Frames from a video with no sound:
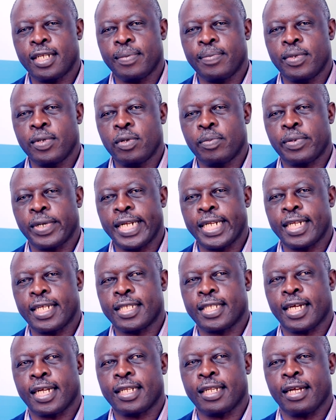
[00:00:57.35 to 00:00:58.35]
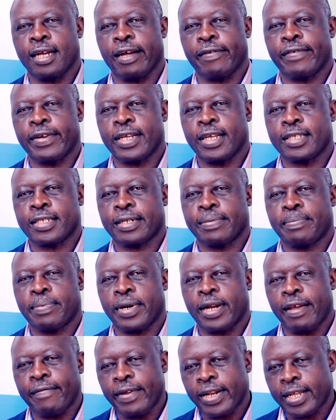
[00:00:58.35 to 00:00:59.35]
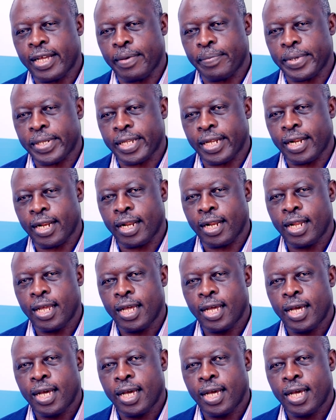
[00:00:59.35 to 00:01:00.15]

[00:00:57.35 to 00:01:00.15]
The blueprint is that Africa's private capital